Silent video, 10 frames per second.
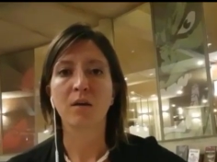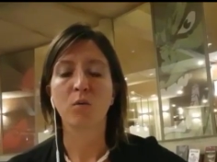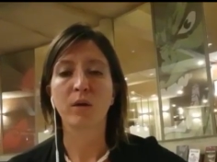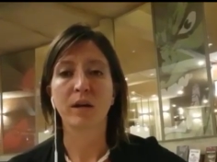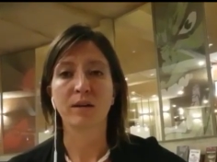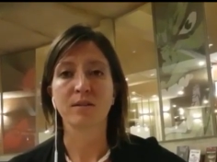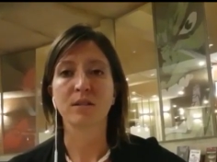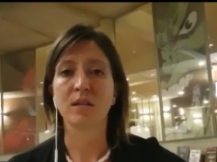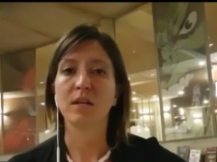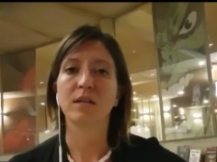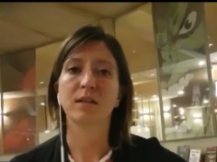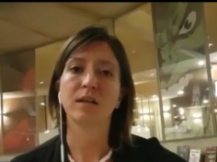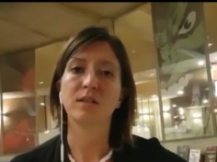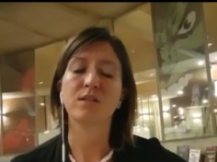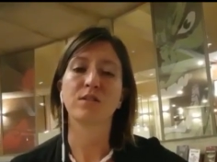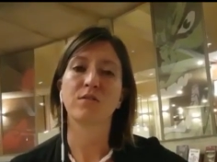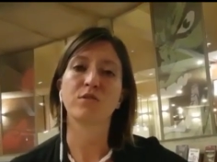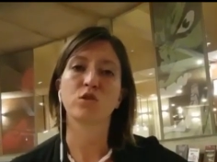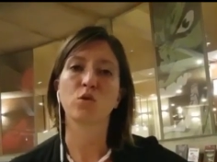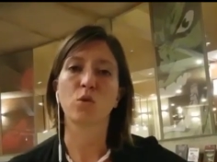we are seeing that in the
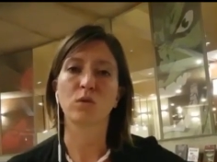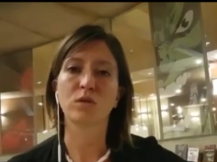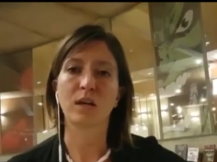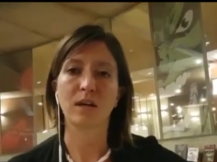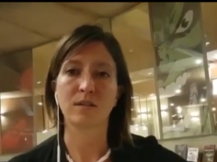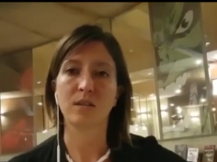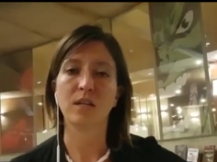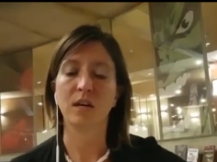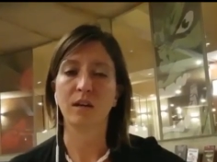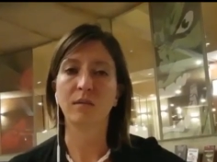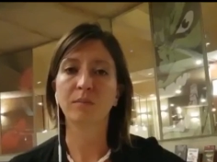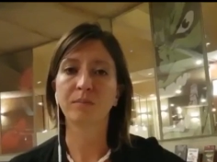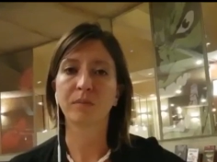results at the end